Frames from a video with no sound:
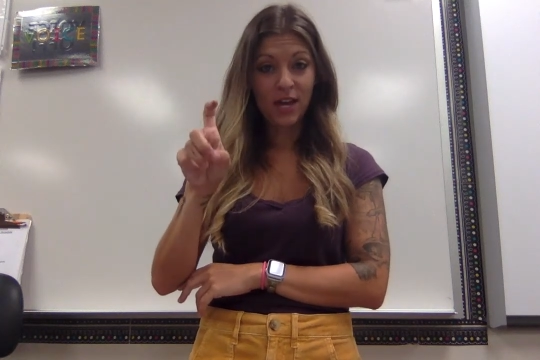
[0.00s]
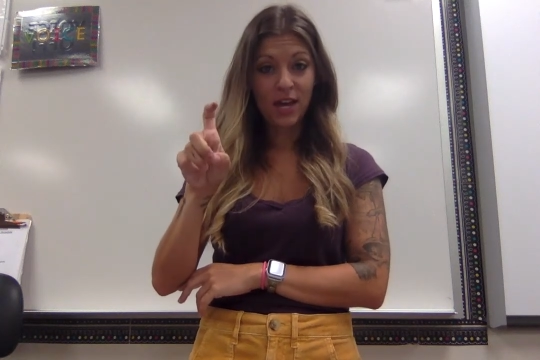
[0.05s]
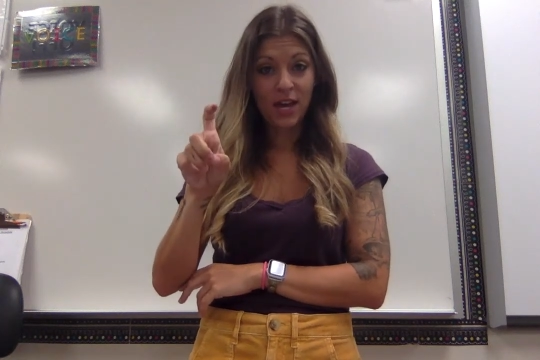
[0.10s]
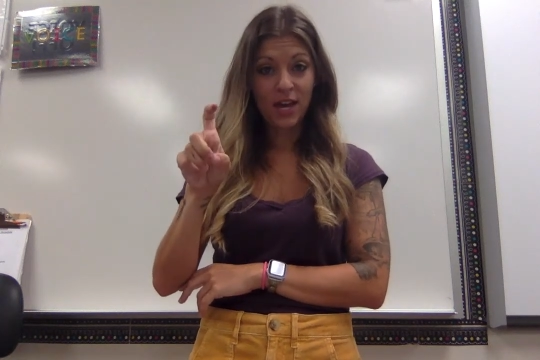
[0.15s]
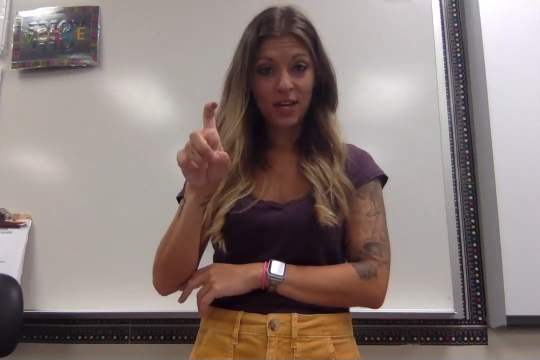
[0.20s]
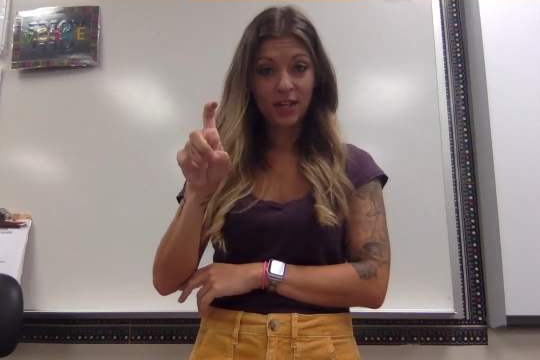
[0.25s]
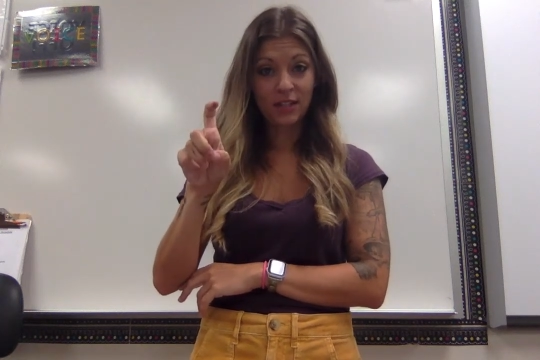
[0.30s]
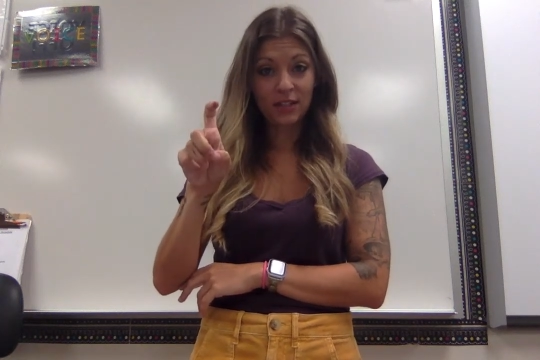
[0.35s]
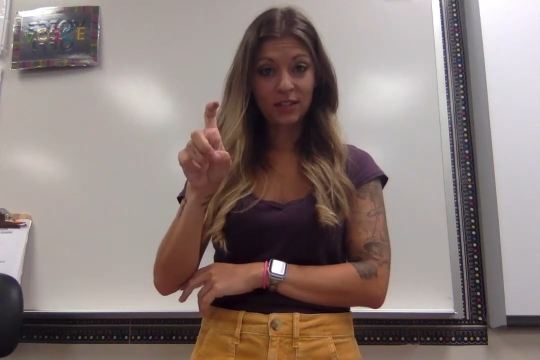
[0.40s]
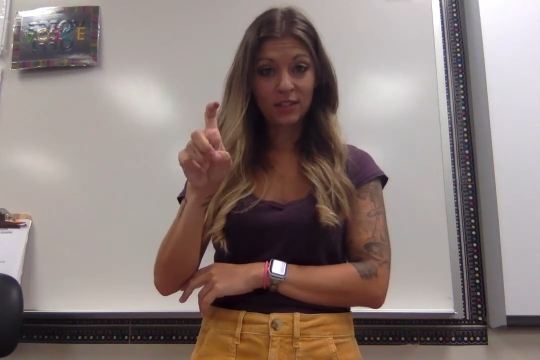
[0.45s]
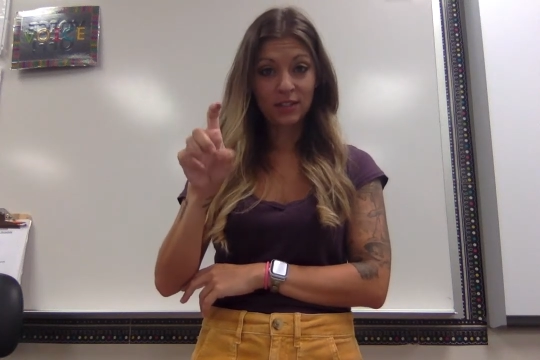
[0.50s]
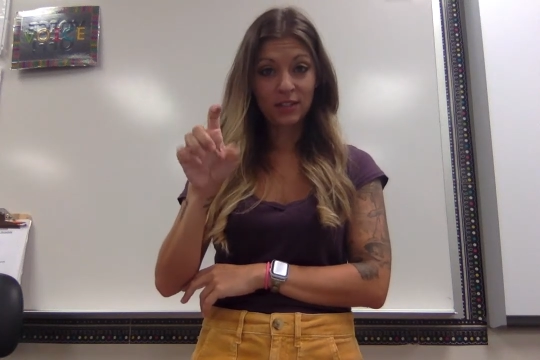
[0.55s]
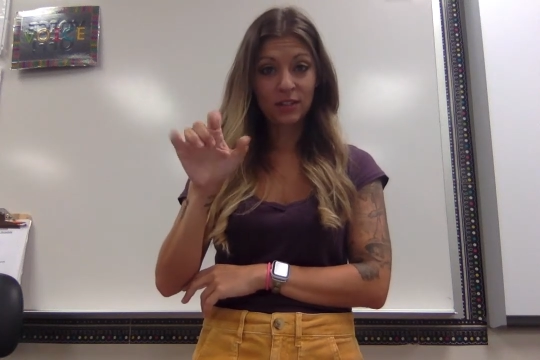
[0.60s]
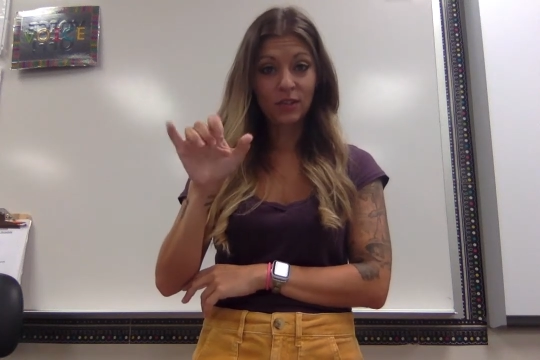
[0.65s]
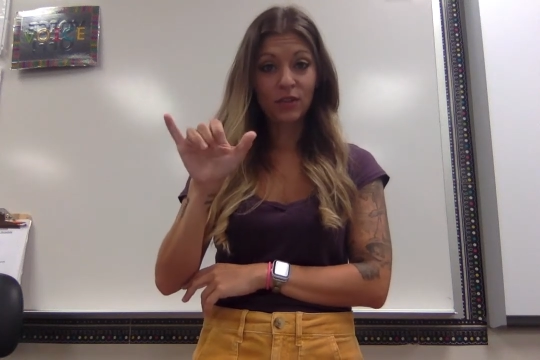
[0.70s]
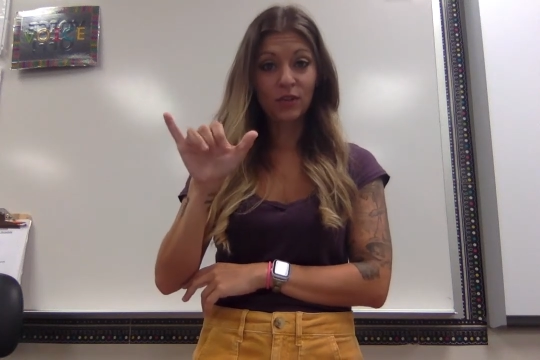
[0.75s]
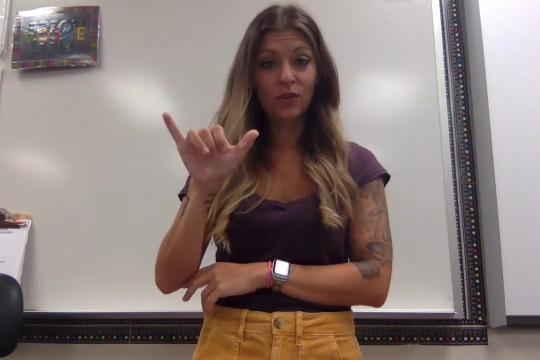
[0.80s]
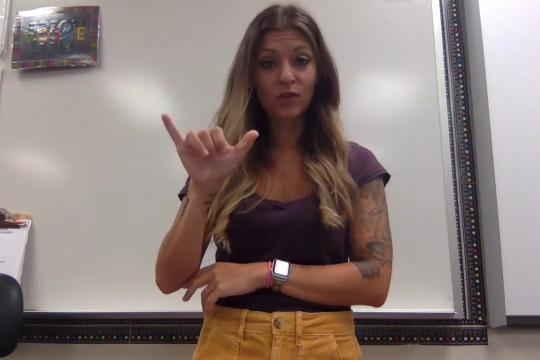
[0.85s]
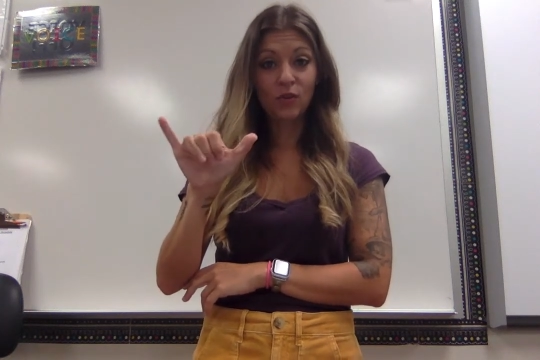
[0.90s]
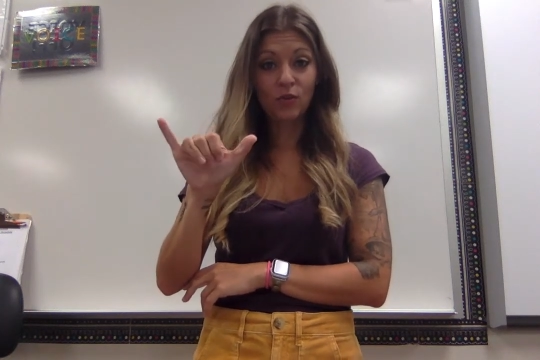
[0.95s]
X,
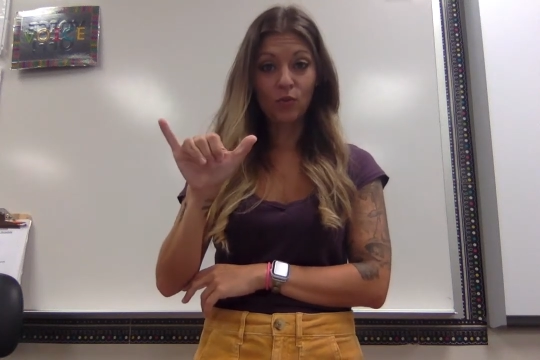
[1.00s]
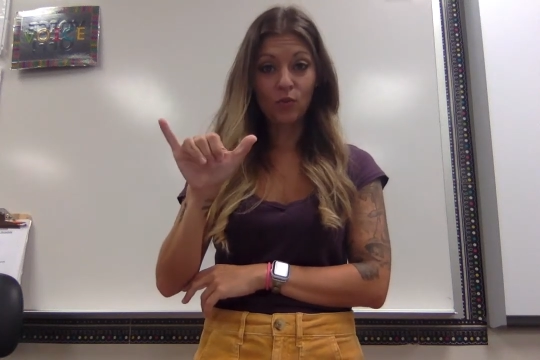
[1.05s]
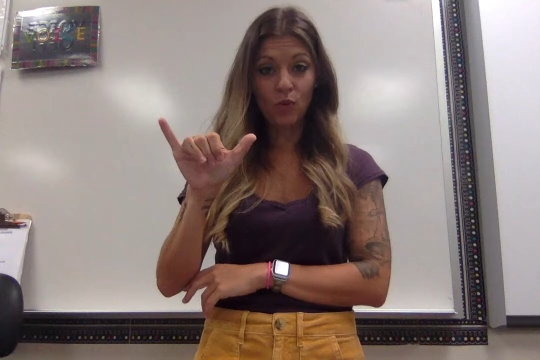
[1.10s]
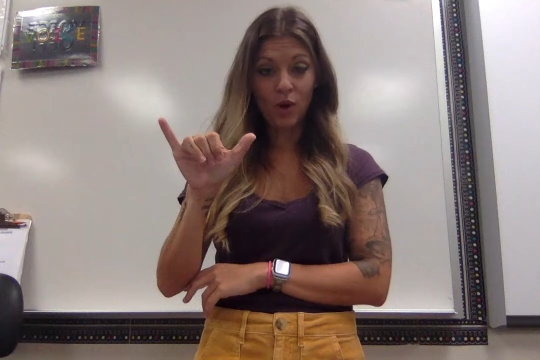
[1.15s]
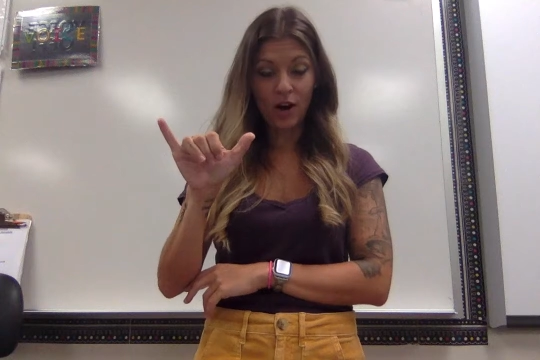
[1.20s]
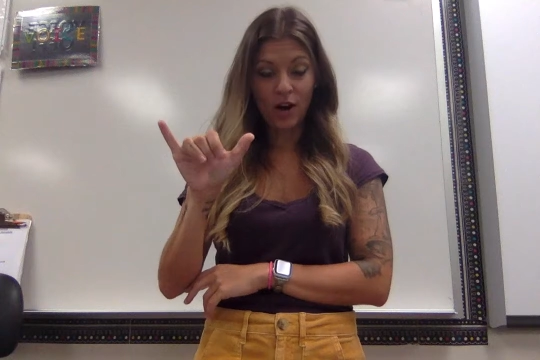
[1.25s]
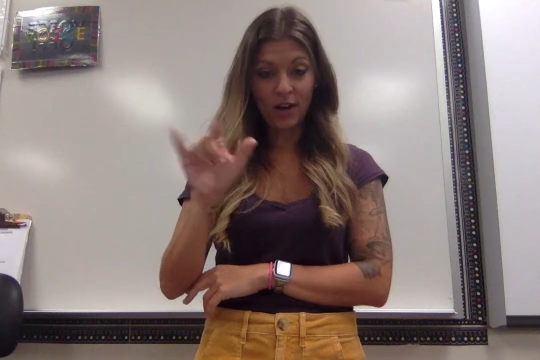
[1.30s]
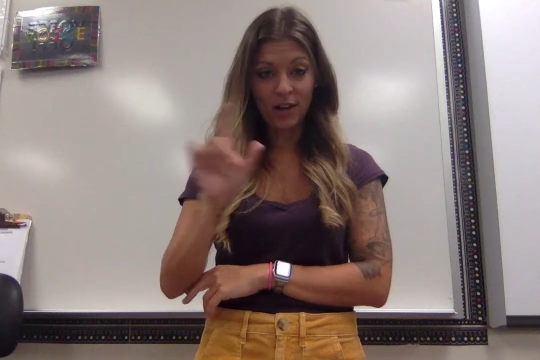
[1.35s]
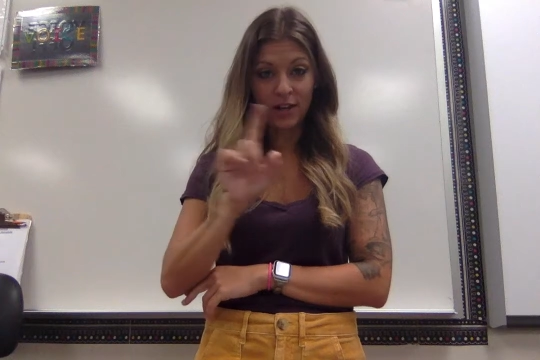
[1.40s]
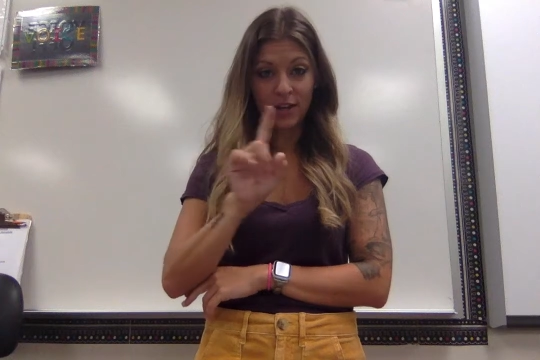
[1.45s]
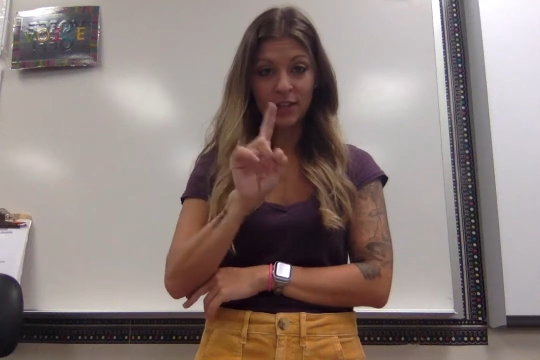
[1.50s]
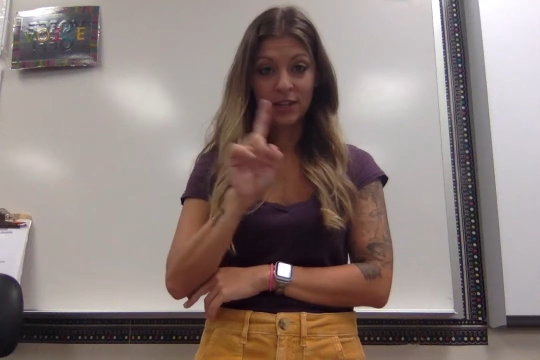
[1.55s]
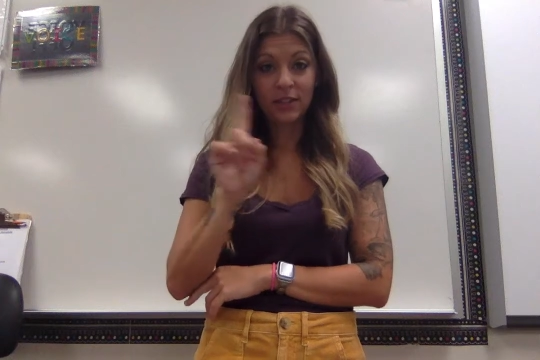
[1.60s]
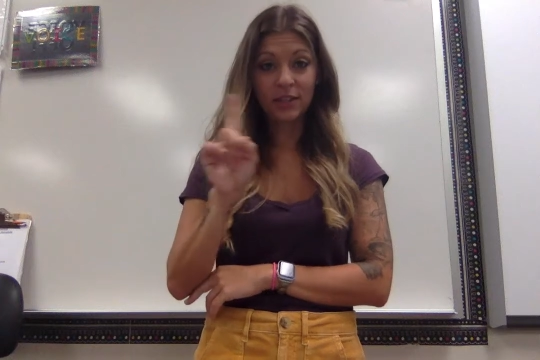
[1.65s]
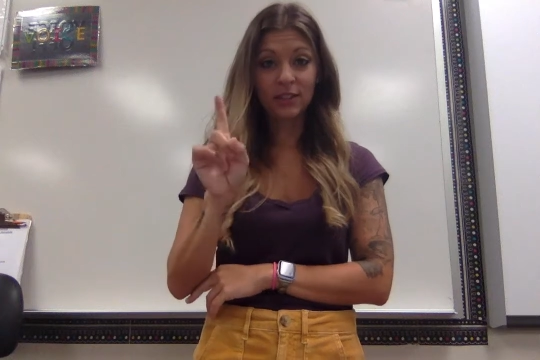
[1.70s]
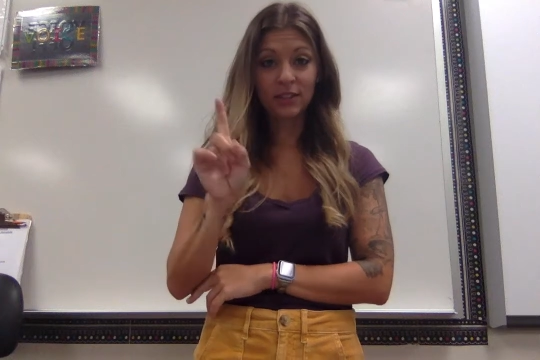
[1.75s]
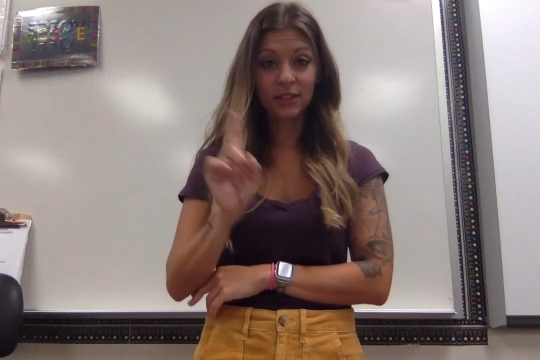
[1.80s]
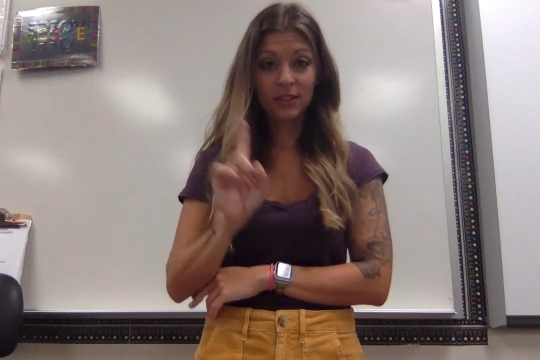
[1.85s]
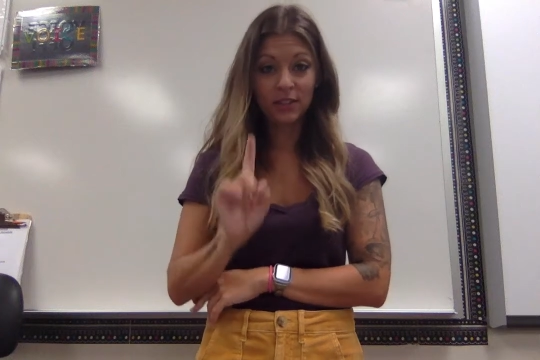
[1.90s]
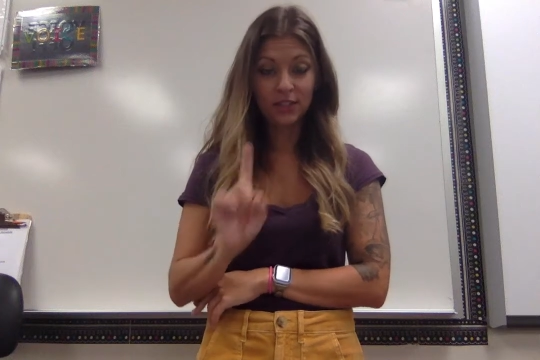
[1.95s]
Y,
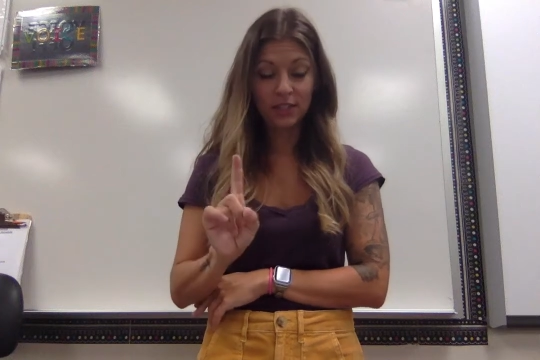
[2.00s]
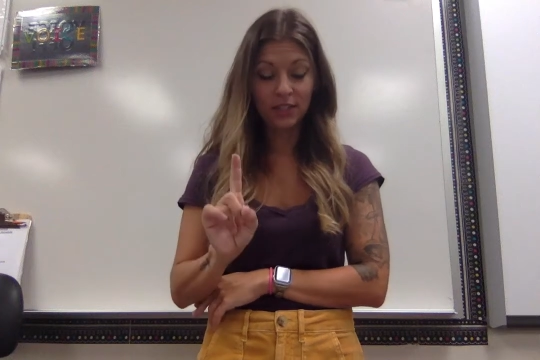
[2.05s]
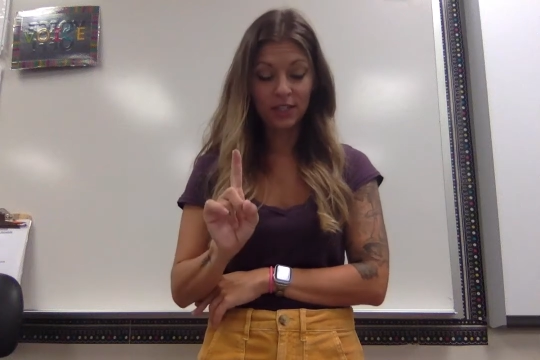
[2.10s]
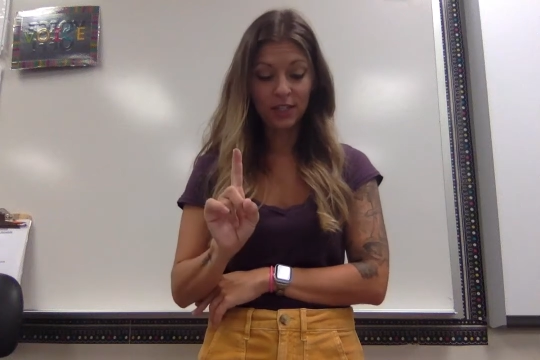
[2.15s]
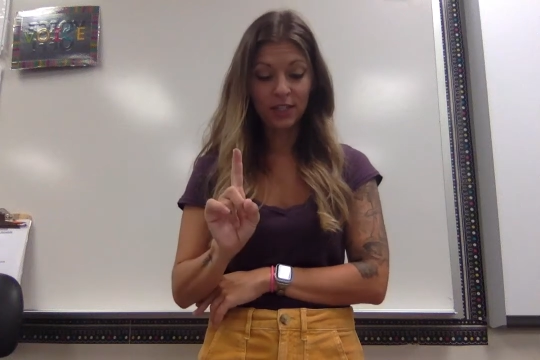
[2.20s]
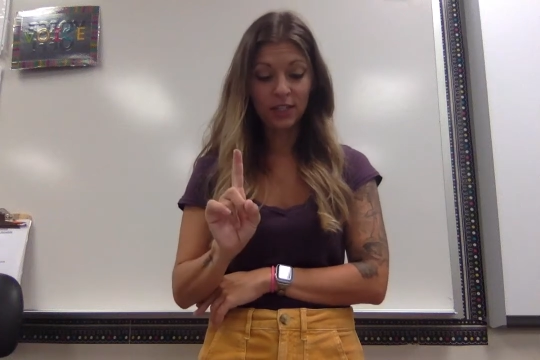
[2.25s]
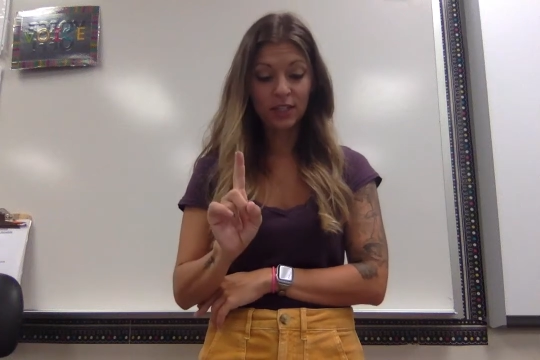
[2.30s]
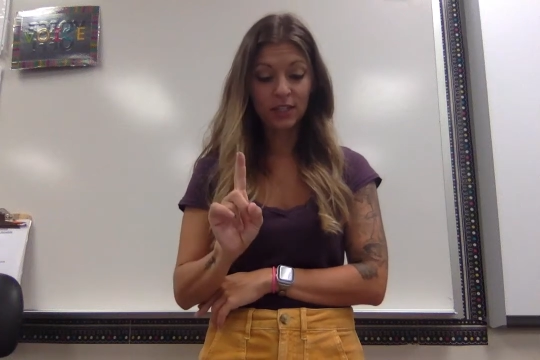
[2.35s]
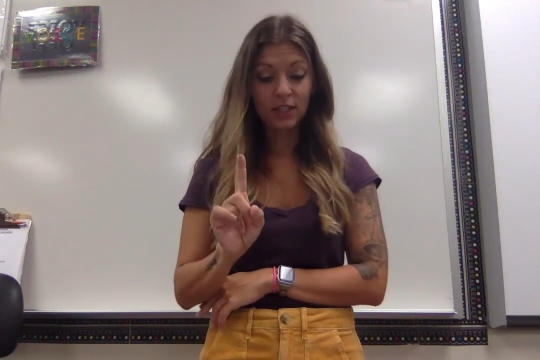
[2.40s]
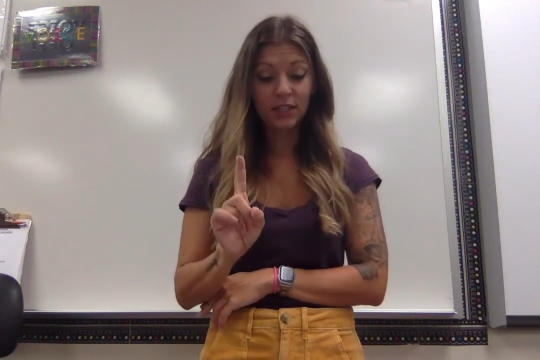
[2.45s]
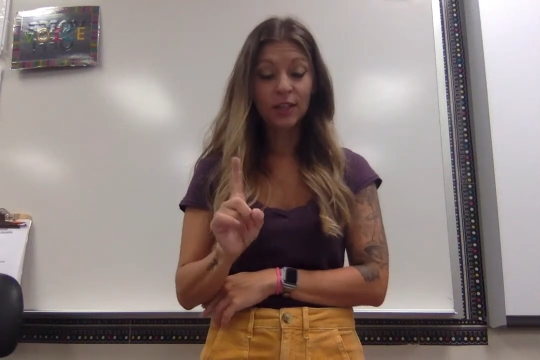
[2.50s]
Z.